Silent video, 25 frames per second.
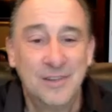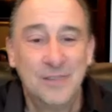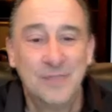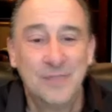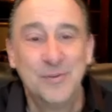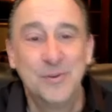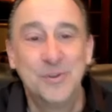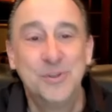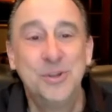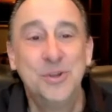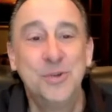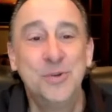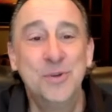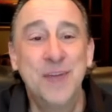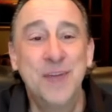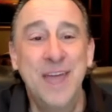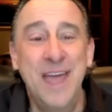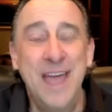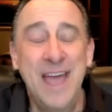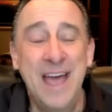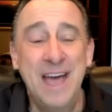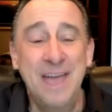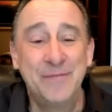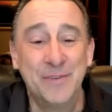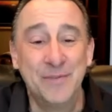for two I'm and a, a
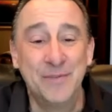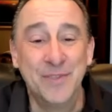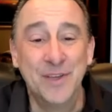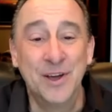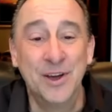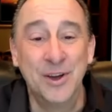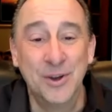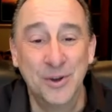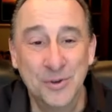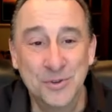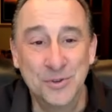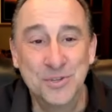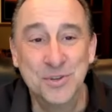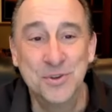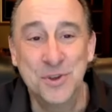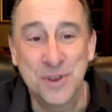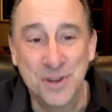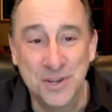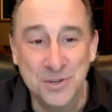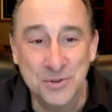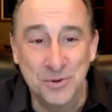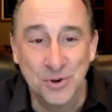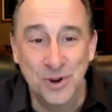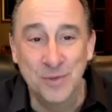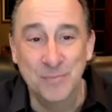half of yeah. those, you
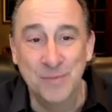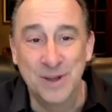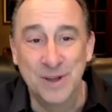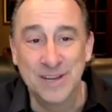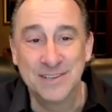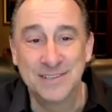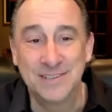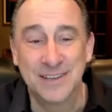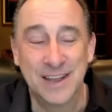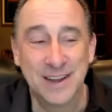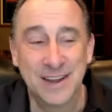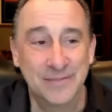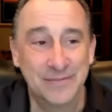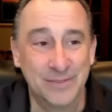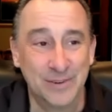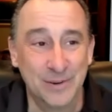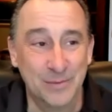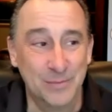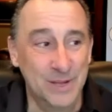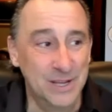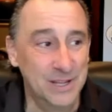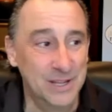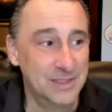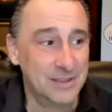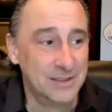can join my site for a
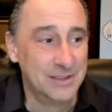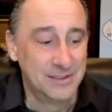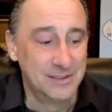month.